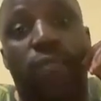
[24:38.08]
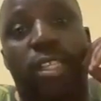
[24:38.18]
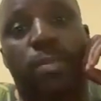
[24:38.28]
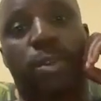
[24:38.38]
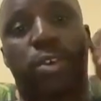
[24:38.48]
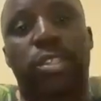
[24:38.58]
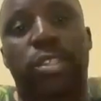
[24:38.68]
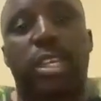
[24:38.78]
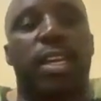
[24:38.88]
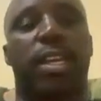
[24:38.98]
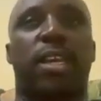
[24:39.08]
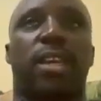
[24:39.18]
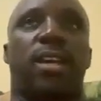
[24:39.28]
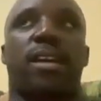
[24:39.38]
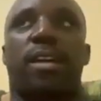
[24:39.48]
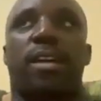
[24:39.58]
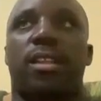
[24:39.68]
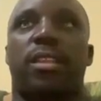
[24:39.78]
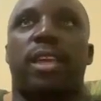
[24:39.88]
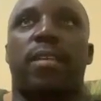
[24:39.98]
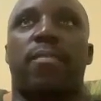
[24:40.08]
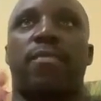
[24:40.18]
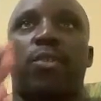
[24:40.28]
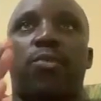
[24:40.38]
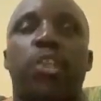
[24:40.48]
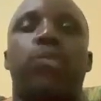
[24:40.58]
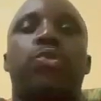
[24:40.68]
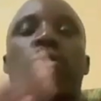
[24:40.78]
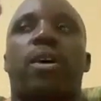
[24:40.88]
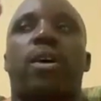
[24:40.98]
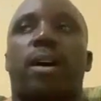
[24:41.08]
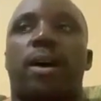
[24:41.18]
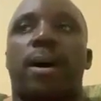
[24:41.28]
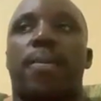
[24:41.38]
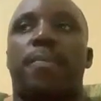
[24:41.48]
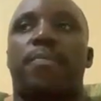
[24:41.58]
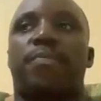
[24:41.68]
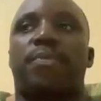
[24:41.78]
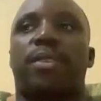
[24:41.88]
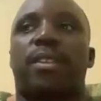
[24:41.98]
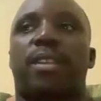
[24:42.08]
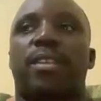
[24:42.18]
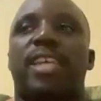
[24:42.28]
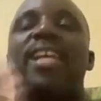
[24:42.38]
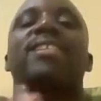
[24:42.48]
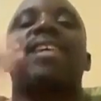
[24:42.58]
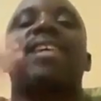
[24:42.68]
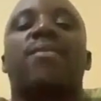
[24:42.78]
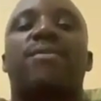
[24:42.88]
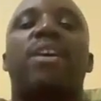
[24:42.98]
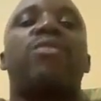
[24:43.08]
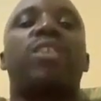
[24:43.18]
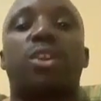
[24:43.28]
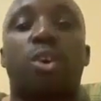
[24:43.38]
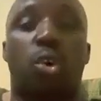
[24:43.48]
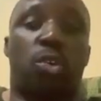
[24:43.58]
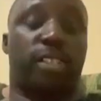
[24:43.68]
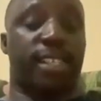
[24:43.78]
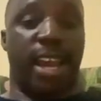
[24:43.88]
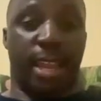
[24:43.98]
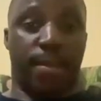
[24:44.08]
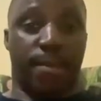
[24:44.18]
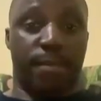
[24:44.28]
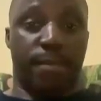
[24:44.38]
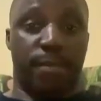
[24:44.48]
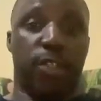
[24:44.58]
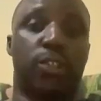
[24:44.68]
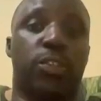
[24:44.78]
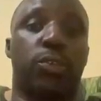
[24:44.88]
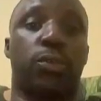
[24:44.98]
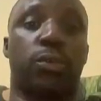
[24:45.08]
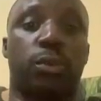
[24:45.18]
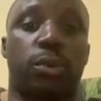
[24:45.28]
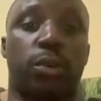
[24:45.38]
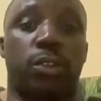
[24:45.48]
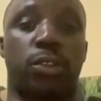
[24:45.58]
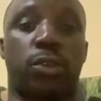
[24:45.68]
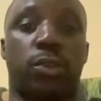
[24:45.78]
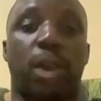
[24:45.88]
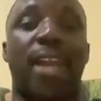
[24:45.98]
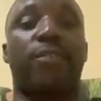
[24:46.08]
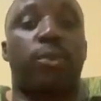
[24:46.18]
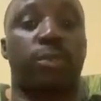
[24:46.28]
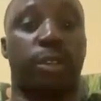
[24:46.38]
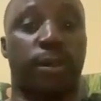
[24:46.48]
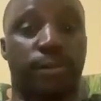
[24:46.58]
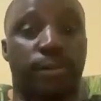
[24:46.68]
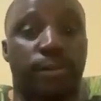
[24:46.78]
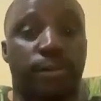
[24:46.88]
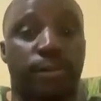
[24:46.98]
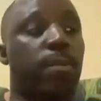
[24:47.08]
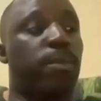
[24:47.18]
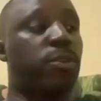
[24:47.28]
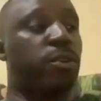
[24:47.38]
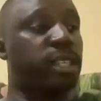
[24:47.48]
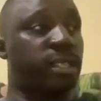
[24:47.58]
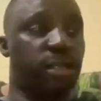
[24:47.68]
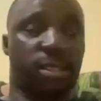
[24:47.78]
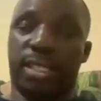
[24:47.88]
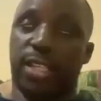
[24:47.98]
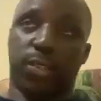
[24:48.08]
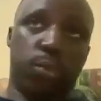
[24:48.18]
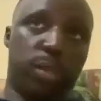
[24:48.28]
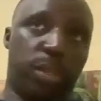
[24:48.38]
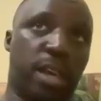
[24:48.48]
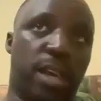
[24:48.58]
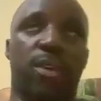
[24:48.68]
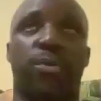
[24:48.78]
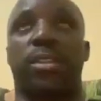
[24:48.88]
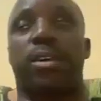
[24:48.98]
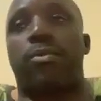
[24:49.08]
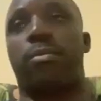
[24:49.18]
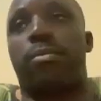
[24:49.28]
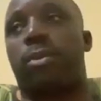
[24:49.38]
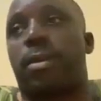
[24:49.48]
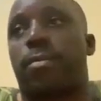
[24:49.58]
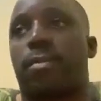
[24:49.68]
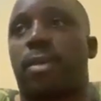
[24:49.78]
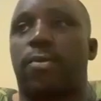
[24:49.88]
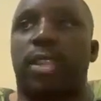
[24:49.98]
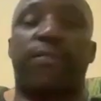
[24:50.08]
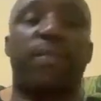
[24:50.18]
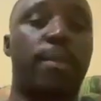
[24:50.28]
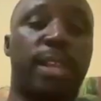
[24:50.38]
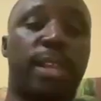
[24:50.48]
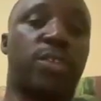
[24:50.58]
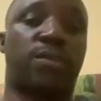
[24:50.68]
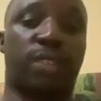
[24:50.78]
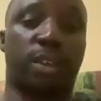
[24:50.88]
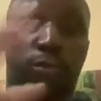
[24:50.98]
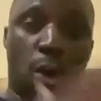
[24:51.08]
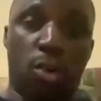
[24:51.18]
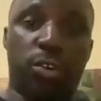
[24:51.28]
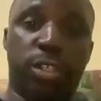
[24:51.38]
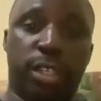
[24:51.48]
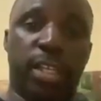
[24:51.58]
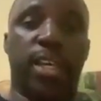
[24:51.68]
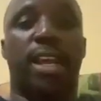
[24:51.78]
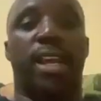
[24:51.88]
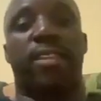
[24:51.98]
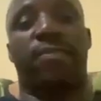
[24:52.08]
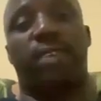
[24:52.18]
of this, because the ritual takes a very long time to to unfold, because it starts with the families of the wronged and the